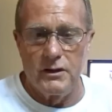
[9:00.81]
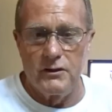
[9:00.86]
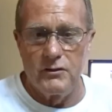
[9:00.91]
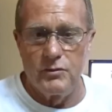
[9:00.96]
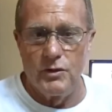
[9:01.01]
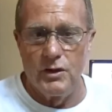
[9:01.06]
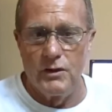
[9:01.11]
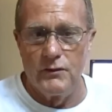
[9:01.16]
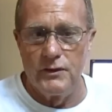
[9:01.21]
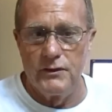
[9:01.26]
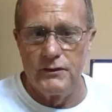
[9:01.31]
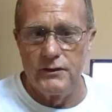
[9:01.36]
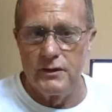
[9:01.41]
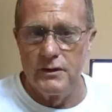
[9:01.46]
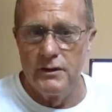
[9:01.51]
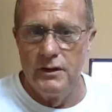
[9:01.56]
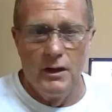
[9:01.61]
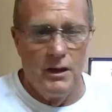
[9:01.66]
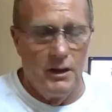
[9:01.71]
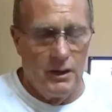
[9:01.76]
these movies.
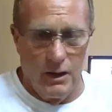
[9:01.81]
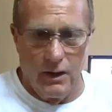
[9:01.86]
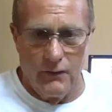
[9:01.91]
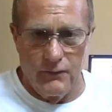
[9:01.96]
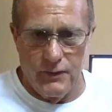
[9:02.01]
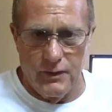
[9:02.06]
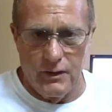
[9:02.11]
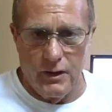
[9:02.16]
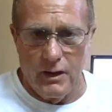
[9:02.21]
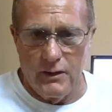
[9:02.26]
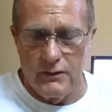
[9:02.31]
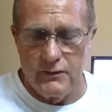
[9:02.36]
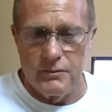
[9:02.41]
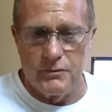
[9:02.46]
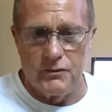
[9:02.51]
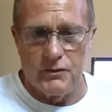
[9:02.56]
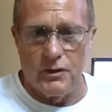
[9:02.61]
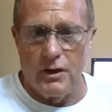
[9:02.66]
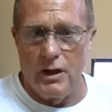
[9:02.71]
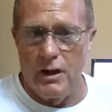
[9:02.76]
And if you're not a
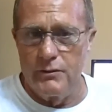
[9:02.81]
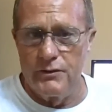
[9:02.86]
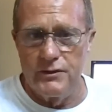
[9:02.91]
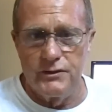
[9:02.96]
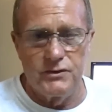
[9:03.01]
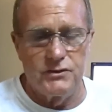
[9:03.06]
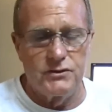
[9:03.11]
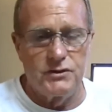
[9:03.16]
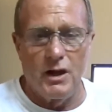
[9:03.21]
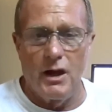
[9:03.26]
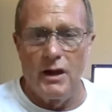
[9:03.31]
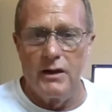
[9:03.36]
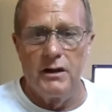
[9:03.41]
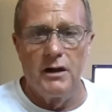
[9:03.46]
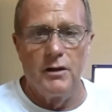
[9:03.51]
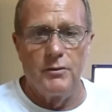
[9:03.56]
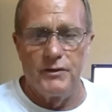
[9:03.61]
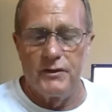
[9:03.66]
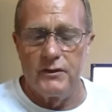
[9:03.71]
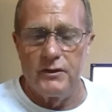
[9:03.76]
subscriber, just sign
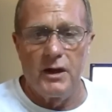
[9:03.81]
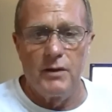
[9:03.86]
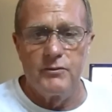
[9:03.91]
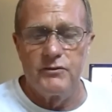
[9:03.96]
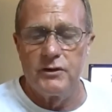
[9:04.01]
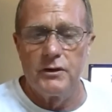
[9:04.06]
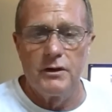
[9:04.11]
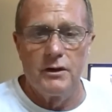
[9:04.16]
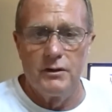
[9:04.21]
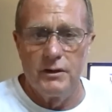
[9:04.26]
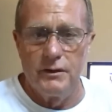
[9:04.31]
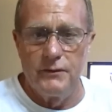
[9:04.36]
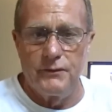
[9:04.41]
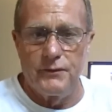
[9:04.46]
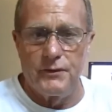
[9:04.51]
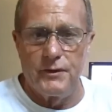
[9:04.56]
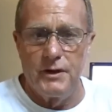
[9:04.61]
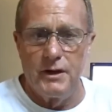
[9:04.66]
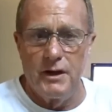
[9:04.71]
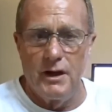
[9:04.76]
up. It's absolutely
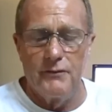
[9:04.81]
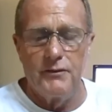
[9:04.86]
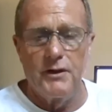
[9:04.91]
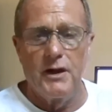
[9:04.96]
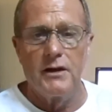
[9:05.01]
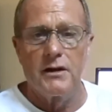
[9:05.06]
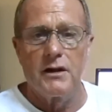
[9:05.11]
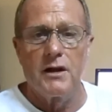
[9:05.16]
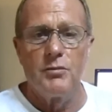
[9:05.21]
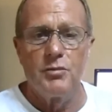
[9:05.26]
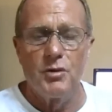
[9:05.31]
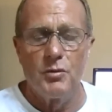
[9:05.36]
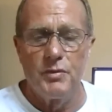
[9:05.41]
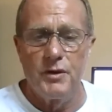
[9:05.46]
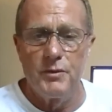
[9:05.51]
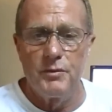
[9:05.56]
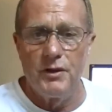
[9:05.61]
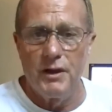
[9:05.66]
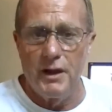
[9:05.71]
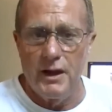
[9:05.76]
free. I've had a couple of
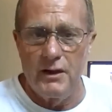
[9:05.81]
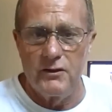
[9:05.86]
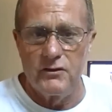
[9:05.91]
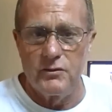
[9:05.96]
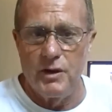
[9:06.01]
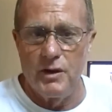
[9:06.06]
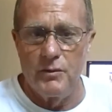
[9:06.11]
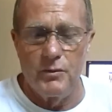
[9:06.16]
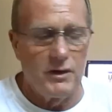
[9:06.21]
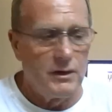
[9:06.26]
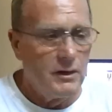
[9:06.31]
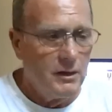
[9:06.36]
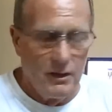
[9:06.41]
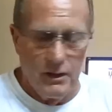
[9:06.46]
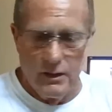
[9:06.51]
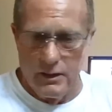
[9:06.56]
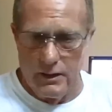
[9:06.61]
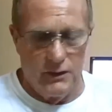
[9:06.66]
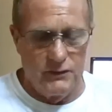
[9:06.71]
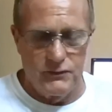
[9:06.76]
people ask me, but
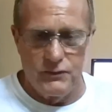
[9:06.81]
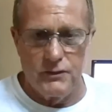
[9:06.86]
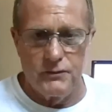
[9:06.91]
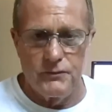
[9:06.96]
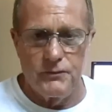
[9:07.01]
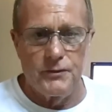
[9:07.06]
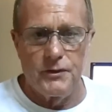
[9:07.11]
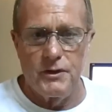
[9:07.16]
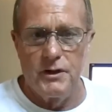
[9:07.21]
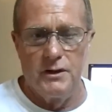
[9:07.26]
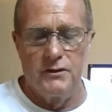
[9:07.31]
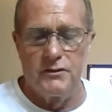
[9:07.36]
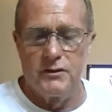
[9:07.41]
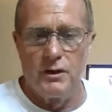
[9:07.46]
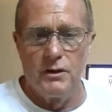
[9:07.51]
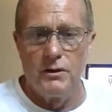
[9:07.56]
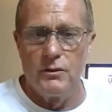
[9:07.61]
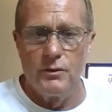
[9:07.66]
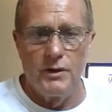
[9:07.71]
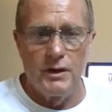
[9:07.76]
it's just free.
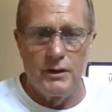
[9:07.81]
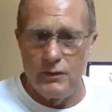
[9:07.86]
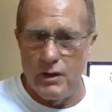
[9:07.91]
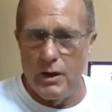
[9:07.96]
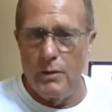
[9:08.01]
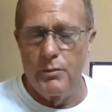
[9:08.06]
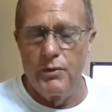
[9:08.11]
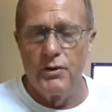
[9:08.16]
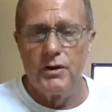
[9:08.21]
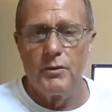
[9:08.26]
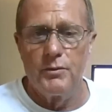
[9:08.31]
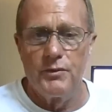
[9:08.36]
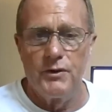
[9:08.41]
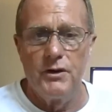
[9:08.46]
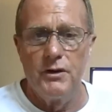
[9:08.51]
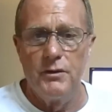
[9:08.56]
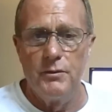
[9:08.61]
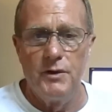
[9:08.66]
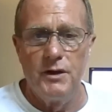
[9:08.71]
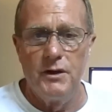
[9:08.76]
So whenever I put up a
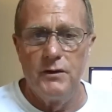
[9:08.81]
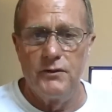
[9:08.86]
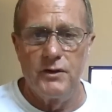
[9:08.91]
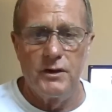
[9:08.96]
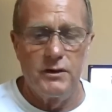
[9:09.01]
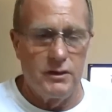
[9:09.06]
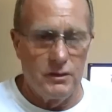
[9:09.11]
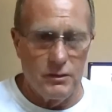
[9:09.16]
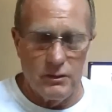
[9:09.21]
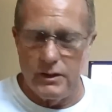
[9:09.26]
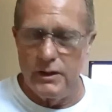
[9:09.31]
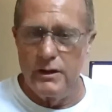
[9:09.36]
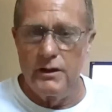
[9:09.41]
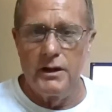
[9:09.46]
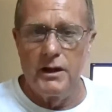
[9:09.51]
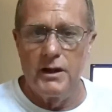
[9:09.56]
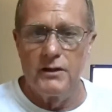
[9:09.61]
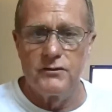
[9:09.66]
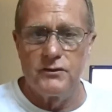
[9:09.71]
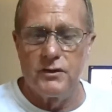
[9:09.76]
new movie, you'll get
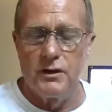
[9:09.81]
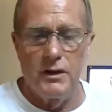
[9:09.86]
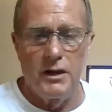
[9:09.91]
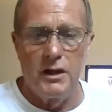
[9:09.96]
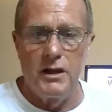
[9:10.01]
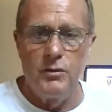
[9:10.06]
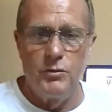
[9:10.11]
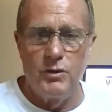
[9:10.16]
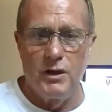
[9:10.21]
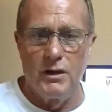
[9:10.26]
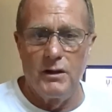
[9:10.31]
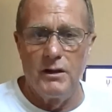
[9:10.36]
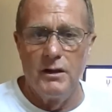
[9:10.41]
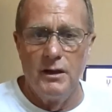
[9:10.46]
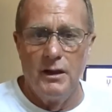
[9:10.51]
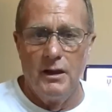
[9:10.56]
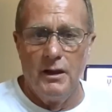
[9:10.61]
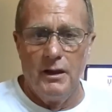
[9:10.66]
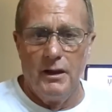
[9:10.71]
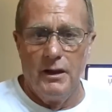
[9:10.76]
an instant email,
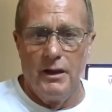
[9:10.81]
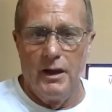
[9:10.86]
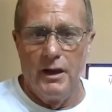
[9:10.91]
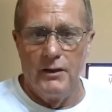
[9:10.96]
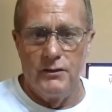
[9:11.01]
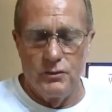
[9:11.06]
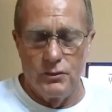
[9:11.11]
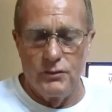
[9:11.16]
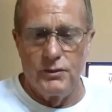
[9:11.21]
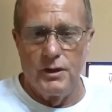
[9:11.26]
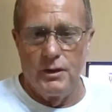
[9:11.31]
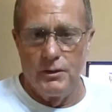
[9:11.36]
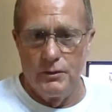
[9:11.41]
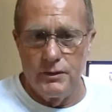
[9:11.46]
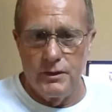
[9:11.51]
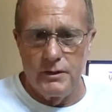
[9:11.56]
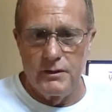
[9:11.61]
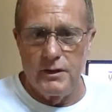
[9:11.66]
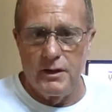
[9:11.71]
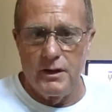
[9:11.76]
and you'll know
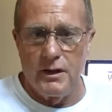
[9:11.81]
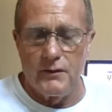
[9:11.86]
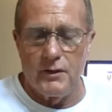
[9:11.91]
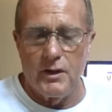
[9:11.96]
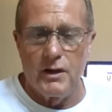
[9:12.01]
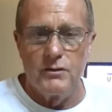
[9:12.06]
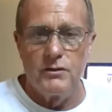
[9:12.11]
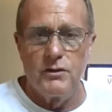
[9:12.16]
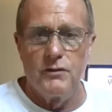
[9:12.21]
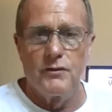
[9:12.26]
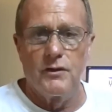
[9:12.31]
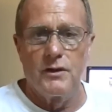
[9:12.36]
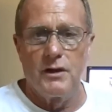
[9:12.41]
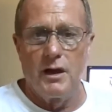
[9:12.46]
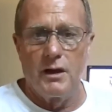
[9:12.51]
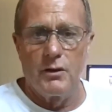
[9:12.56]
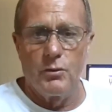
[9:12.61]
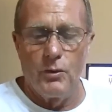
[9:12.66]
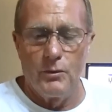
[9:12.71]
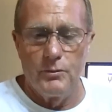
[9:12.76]
that you've
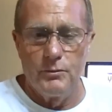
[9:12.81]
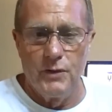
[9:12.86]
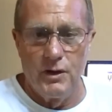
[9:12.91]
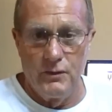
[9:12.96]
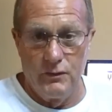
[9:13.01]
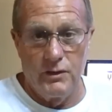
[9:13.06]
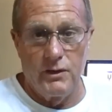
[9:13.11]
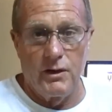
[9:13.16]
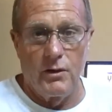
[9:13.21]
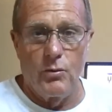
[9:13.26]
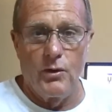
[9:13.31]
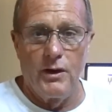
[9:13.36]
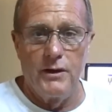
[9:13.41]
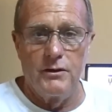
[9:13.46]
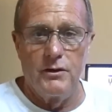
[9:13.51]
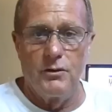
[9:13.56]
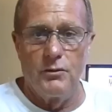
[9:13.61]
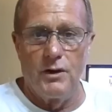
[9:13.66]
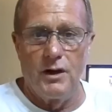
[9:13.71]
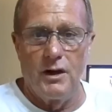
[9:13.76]
got a movie there
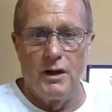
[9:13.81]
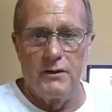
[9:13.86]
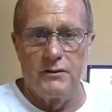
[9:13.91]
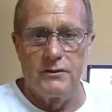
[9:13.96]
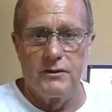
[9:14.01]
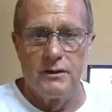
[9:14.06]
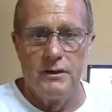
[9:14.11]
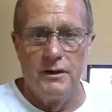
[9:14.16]
waiting to watch.